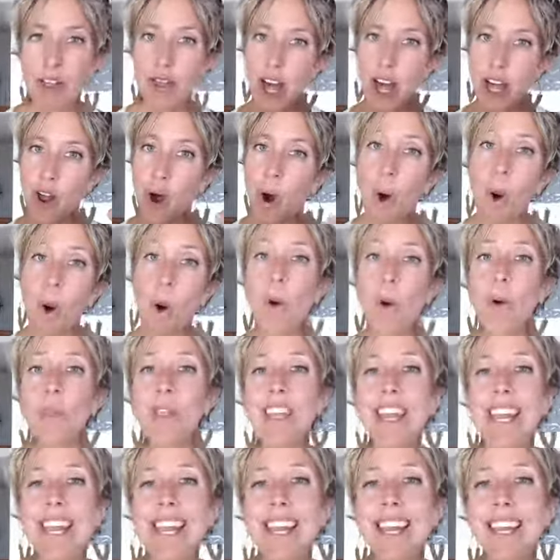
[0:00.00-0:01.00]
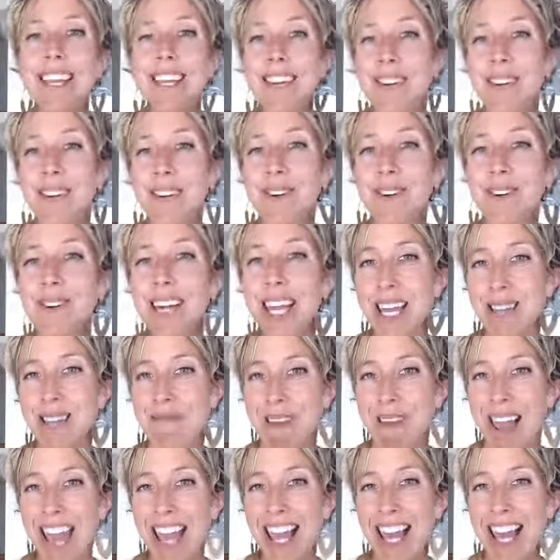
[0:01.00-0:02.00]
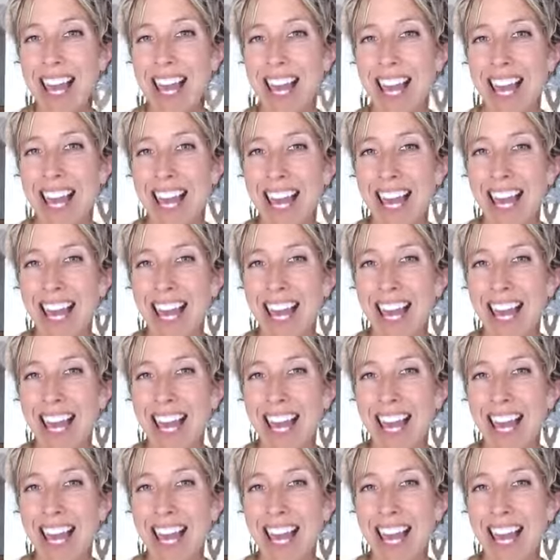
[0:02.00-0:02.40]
that only you can make.